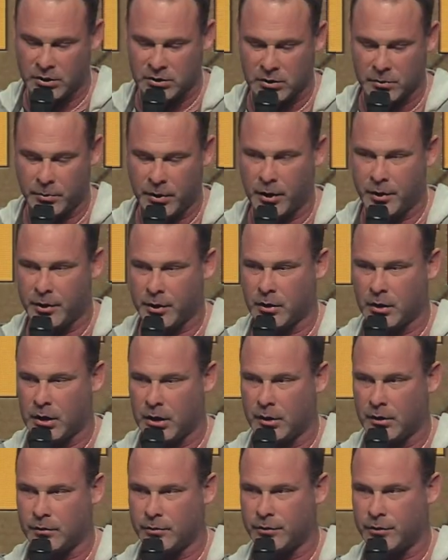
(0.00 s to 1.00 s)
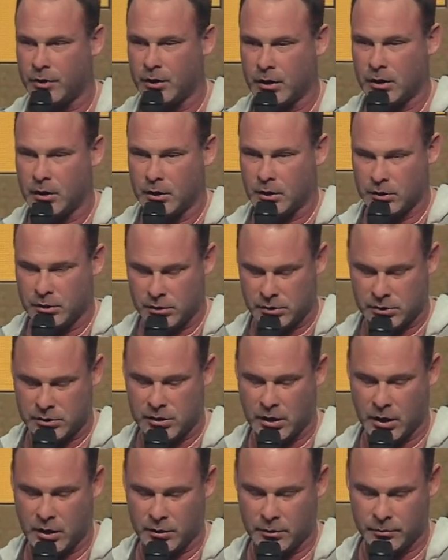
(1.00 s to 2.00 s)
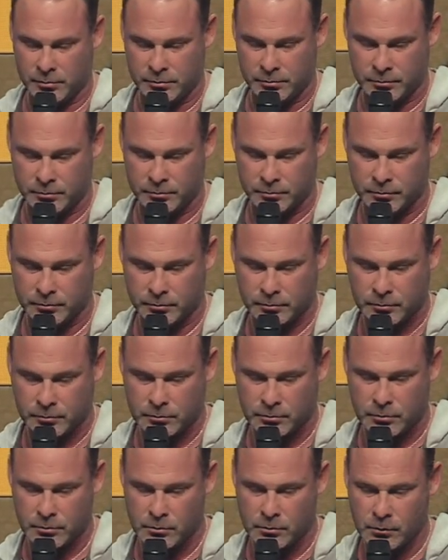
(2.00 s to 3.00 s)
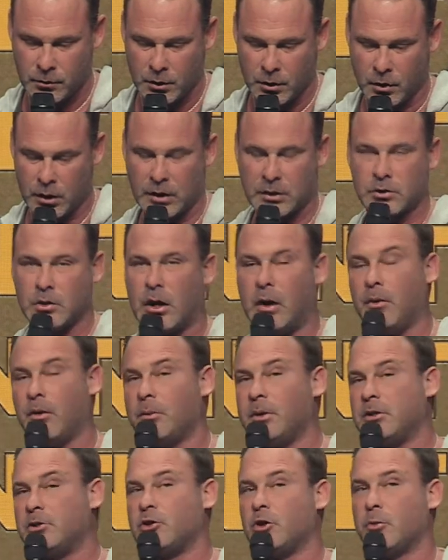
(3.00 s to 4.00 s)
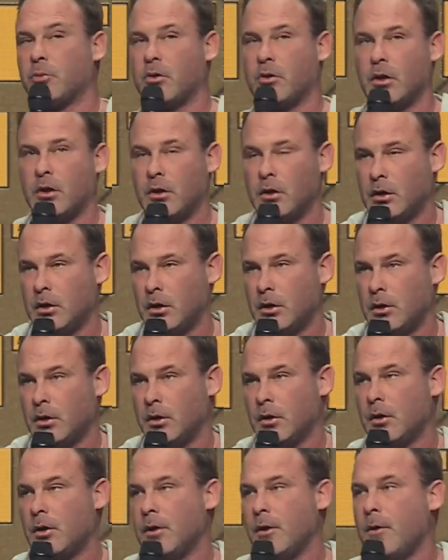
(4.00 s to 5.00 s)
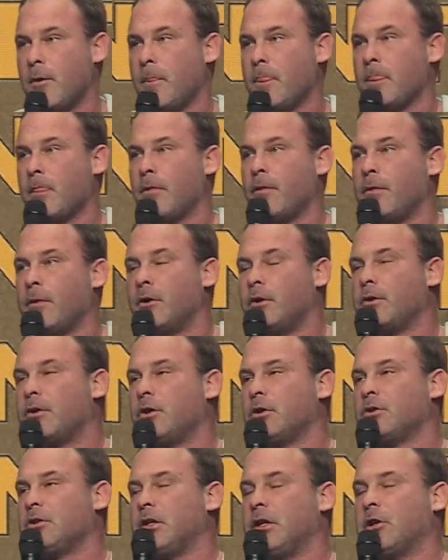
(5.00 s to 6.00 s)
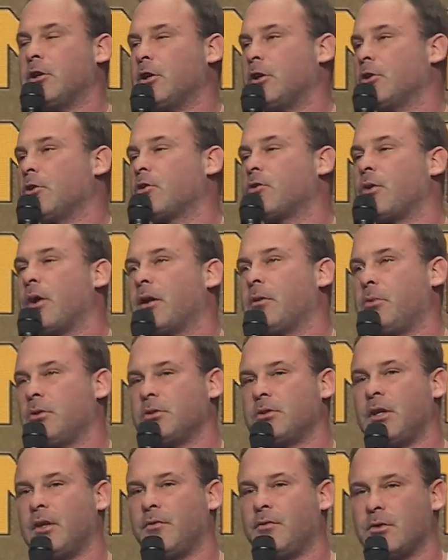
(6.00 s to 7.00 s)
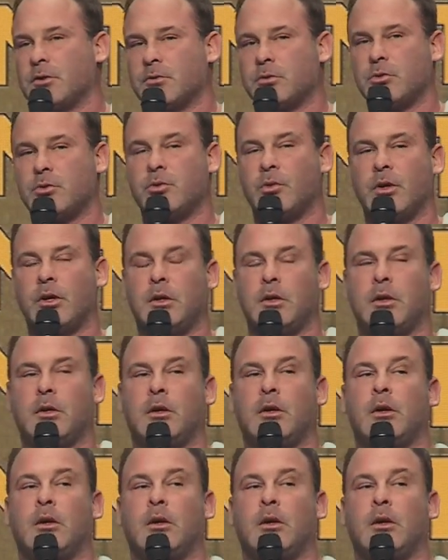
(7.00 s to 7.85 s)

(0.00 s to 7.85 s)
is the barrier of sin. Okay, so I want to be super clear. There, there's an, an incredible difference between